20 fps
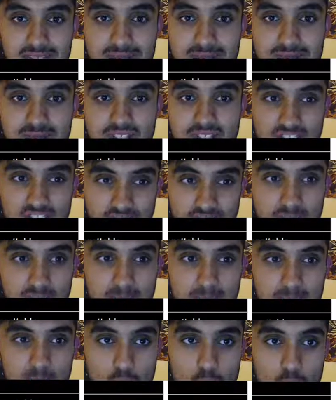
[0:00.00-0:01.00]
He should have
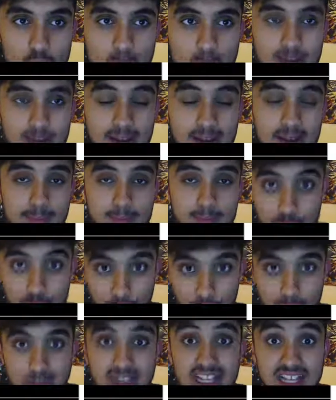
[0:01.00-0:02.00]
been brought
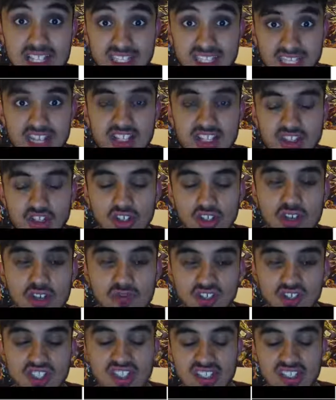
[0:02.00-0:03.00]
back as Zack Snyder
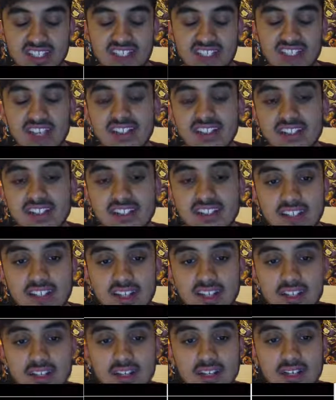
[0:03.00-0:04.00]
originally intended.
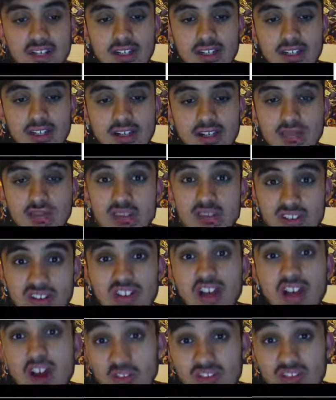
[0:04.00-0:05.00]
I
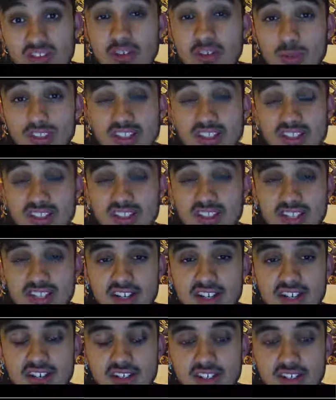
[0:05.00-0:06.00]
don't really want to see the
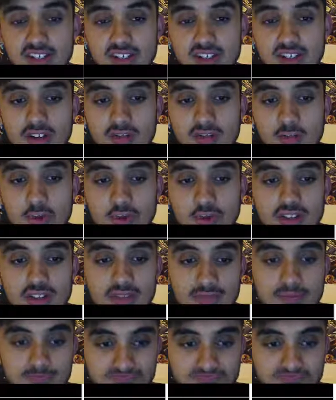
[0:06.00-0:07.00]
Zack Snyder cut, of course.
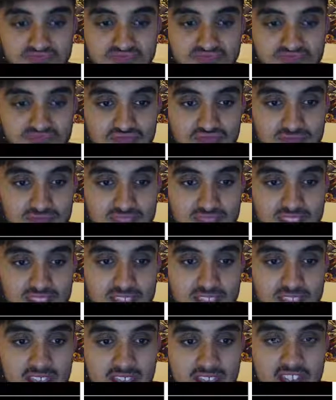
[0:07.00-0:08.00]

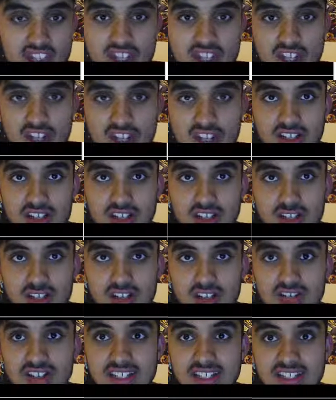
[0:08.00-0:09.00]
Hashtag
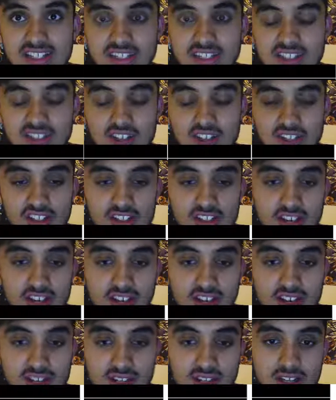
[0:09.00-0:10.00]
release the Snyder
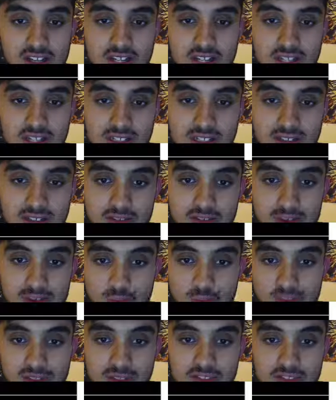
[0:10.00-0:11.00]
cut. Of
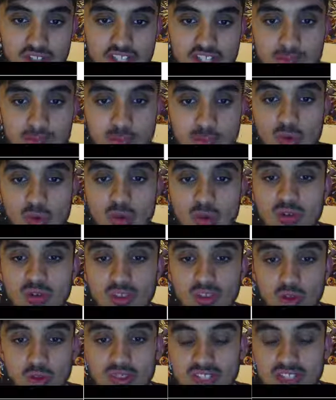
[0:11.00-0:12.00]
course, Jason Momoa
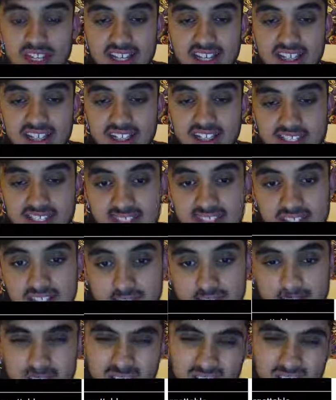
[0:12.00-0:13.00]
knows that exists,
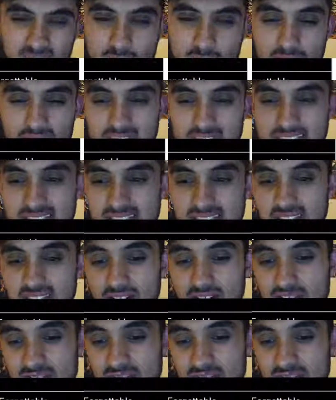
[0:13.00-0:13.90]
but I don't think it's a